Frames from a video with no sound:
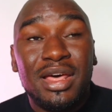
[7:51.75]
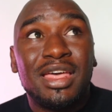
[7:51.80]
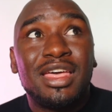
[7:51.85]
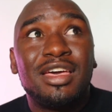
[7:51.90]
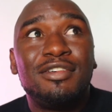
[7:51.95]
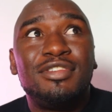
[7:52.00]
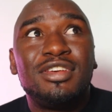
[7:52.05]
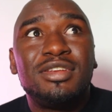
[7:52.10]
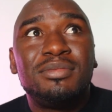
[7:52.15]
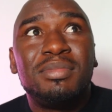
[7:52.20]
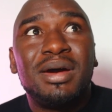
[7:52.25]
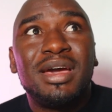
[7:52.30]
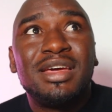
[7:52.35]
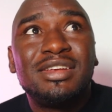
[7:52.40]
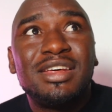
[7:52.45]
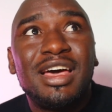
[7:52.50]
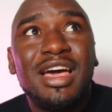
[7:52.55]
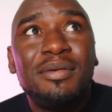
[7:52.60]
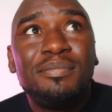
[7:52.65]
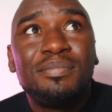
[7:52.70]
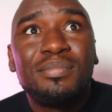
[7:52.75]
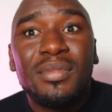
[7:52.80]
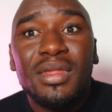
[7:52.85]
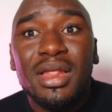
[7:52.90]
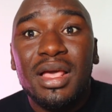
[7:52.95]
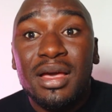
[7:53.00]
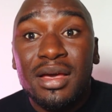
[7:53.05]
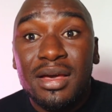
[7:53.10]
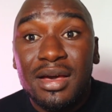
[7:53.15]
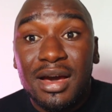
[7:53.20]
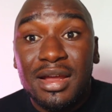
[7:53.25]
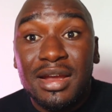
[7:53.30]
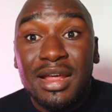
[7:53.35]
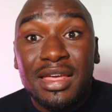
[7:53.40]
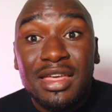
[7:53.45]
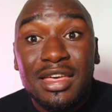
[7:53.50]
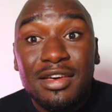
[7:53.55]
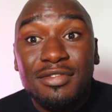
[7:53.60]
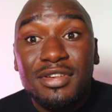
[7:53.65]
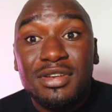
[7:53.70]
I gave it my time, and I
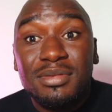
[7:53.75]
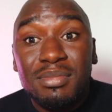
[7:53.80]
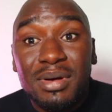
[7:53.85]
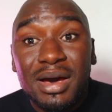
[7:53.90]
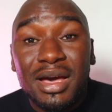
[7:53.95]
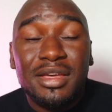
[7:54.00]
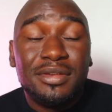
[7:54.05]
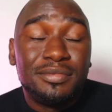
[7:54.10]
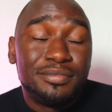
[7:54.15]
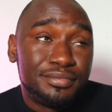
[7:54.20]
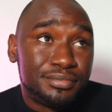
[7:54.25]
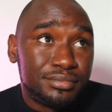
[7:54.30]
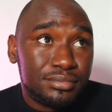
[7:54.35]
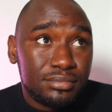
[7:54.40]
gave it my